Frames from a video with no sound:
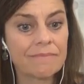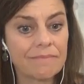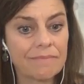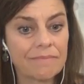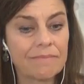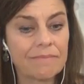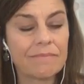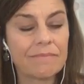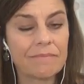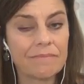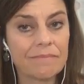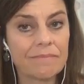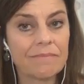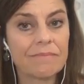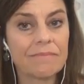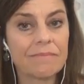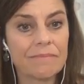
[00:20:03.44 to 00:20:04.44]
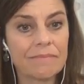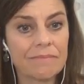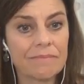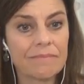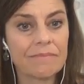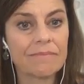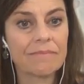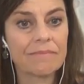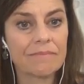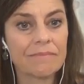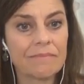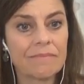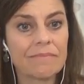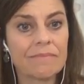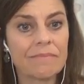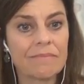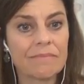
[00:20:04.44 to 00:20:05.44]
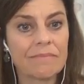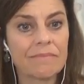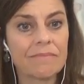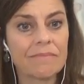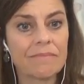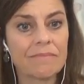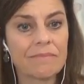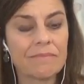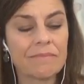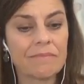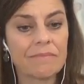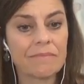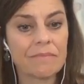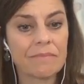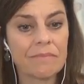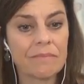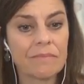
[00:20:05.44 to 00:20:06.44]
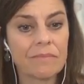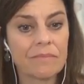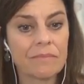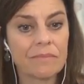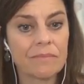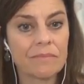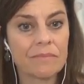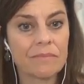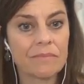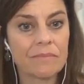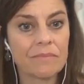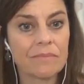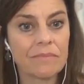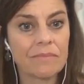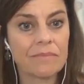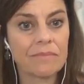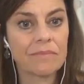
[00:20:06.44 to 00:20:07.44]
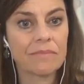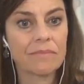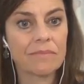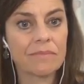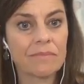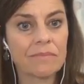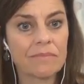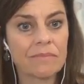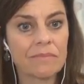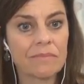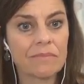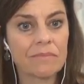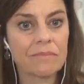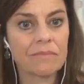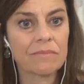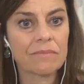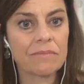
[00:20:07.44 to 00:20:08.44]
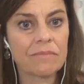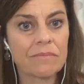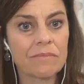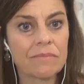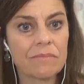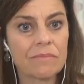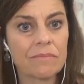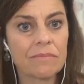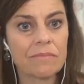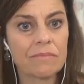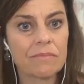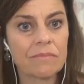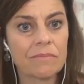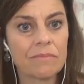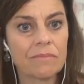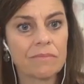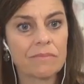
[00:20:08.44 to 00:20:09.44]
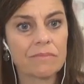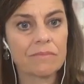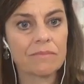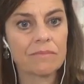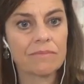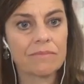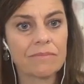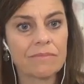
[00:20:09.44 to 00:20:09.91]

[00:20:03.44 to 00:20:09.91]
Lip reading: This person isn't speaking.